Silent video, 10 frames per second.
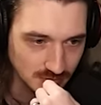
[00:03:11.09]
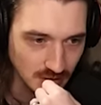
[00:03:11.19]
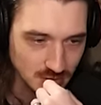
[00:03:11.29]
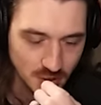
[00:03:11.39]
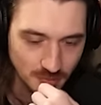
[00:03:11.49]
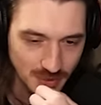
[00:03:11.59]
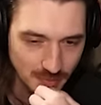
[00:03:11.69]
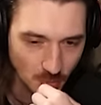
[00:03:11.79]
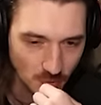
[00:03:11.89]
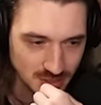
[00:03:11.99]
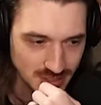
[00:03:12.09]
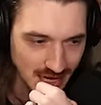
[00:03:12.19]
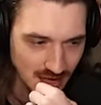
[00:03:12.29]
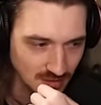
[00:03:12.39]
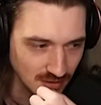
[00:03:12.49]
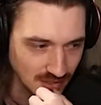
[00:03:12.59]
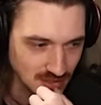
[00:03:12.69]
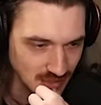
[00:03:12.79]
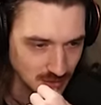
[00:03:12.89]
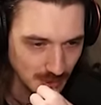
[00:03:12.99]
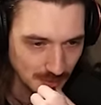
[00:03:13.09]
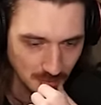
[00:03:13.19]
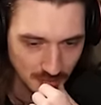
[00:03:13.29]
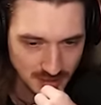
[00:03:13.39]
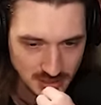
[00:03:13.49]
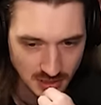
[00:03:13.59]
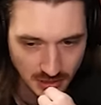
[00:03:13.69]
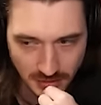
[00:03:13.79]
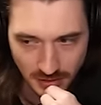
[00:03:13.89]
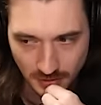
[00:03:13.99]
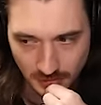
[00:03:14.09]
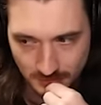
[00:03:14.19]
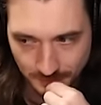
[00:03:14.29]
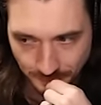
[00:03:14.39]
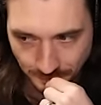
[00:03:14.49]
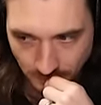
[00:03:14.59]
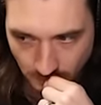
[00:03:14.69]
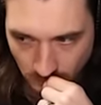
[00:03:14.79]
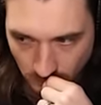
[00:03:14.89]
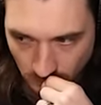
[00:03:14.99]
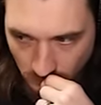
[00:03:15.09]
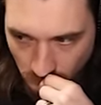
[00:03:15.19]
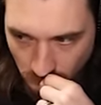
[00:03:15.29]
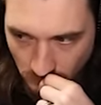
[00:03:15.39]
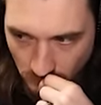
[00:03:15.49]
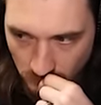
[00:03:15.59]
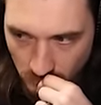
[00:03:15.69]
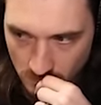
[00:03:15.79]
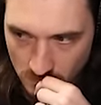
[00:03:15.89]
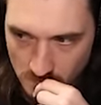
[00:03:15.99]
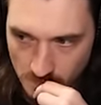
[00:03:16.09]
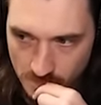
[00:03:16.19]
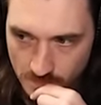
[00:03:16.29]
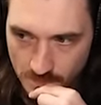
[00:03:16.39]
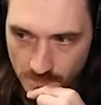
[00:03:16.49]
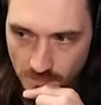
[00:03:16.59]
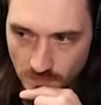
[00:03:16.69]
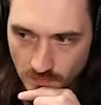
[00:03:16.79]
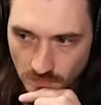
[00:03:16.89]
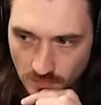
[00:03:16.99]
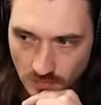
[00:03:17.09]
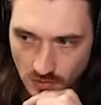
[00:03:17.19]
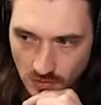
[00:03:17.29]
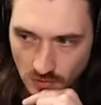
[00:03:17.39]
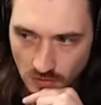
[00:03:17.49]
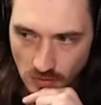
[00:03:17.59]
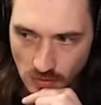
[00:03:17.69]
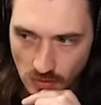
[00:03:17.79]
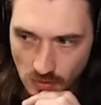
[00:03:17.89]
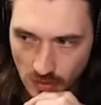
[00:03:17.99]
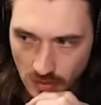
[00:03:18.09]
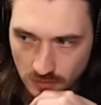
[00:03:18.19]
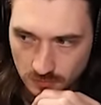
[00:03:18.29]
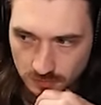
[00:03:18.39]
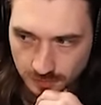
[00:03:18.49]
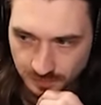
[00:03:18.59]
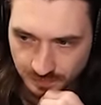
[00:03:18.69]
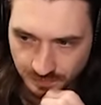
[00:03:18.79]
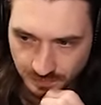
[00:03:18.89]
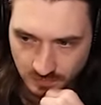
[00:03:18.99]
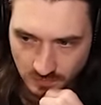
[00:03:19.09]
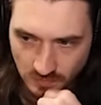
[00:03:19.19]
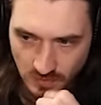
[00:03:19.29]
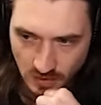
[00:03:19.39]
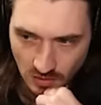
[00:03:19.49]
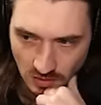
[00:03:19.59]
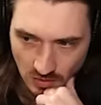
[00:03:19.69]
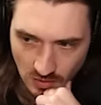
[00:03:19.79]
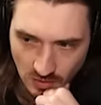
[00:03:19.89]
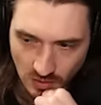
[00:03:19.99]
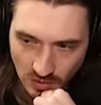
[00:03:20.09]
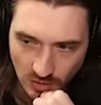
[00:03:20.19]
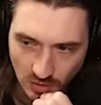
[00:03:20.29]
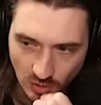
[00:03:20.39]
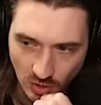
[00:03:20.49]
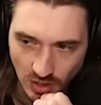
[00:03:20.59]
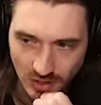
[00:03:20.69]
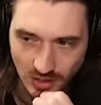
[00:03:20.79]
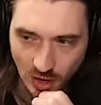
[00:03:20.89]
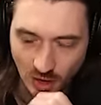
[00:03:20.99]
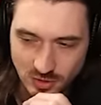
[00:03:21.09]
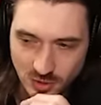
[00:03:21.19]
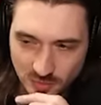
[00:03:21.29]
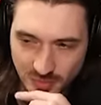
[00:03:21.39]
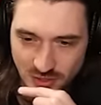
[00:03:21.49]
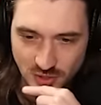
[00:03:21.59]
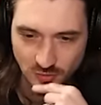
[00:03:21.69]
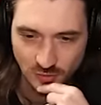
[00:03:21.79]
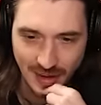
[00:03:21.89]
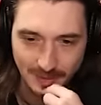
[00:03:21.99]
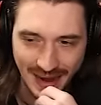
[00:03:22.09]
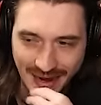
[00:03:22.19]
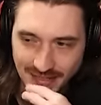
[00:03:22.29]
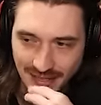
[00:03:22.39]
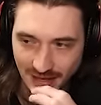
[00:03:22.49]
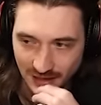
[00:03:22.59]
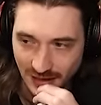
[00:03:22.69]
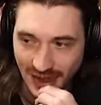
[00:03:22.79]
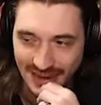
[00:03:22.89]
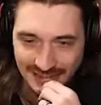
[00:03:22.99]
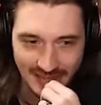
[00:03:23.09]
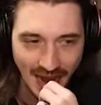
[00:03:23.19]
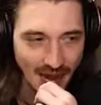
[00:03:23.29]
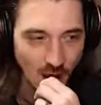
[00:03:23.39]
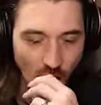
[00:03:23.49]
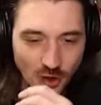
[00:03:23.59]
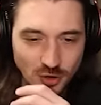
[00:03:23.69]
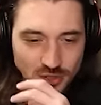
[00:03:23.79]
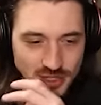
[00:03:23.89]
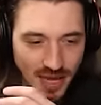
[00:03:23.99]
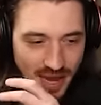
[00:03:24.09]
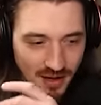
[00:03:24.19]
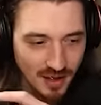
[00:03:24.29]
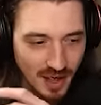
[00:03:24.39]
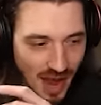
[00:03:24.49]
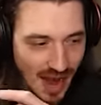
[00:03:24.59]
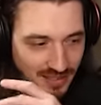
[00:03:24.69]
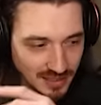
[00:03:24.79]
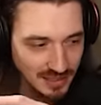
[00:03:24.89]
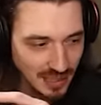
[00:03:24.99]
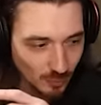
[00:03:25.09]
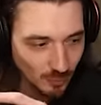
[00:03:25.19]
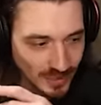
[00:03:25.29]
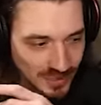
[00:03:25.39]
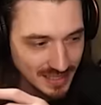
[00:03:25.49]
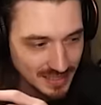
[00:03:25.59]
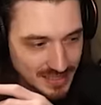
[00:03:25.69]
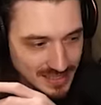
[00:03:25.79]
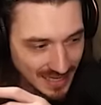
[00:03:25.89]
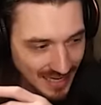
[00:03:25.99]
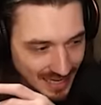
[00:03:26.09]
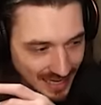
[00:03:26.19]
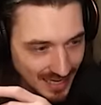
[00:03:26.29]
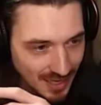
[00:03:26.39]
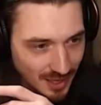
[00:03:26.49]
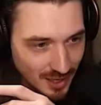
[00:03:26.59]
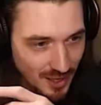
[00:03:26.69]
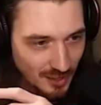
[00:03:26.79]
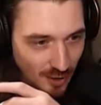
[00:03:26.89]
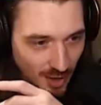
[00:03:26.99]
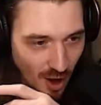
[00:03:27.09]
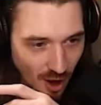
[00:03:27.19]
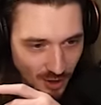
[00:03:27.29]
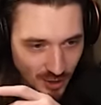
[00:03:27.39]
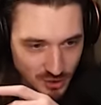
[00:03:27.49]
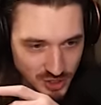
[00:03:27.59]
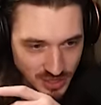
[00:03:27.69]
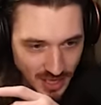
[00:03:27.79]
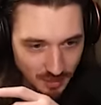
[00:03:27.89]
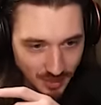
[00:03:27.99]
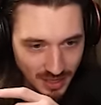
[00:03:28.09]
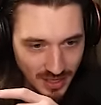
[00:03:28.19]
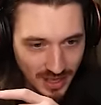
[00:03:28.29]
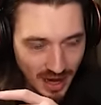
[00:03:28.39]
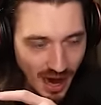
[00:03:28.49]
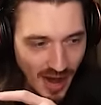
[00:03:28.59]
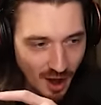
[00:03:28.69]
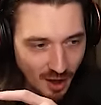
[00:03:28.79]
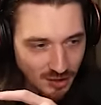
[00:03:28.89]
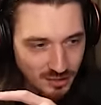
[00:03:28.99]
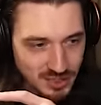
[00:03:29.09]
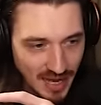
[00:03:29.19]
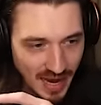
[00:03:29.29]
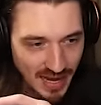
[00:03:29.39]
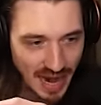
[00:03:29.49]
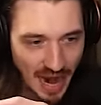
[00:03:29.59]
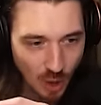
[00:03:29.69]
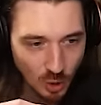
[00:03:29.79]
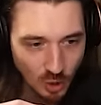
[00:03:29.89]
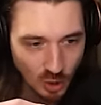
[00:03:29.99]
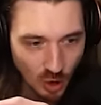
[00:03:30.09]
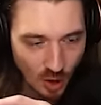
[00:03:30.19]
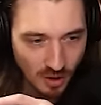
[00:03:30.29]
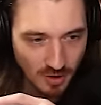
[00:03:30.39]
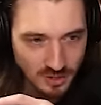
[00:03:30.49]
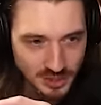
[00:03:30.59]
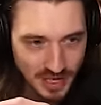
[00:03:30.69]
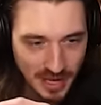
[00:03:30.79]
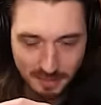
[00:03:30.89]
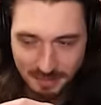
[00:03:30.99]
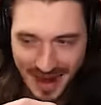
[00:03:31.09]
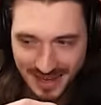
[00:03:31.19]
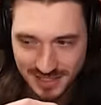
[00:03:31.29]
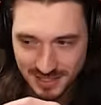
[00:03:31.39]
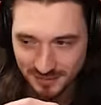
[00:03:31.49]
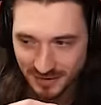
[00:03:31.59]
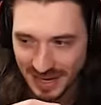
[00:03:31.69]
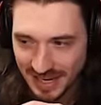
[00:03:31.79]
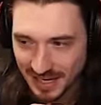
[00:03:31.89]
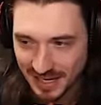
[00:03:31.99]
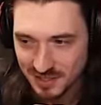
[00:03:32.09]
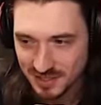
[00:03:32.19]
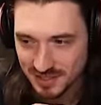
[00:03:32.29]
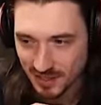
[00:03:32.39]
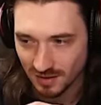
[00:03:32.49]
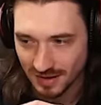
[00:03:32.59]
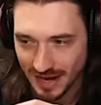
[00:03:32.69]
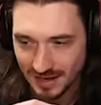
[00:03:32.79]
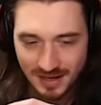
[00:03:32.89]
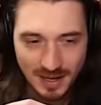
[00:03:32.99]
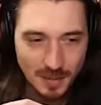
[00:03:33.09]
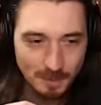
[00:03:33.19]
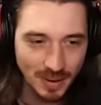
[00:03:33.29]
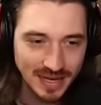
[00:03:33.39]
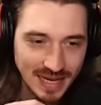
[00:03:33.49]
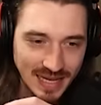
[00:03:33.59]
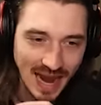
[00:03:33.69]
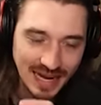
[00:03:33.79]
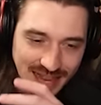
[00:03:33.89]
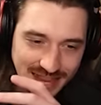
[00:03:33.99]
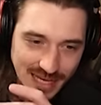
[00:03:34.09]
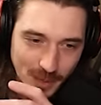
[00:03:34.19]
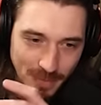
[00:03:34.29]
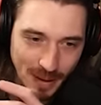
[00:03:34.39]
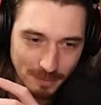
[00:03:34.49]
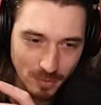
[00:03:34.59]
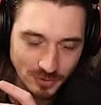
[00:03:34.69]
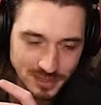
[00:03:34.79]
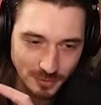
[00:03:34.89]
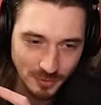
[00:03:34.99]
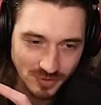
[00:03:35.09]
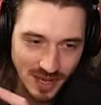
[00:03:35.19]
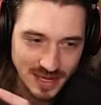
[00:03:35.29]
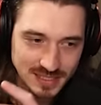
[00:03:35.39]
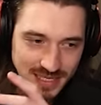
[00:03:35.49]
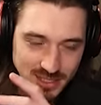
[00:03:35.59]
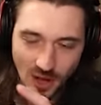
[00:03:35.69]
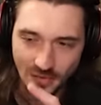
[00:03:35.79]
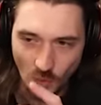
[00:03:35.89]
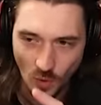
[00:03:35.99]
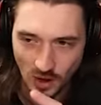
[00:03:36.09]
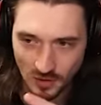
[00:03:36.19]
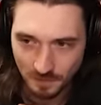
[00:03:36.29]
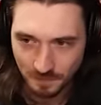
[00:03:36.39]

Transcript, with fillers: two people were saved and like 6 people are missing. The Synergy Marine Corporation saying it collided with the bridge pillar and all of its crew members, including the 2 pilots. Look, altered picture frame. I get it. I understand. I literally can see the cargo ship. I understand how large and massive it is, all right? But you got to think about multiple things. It's on the water.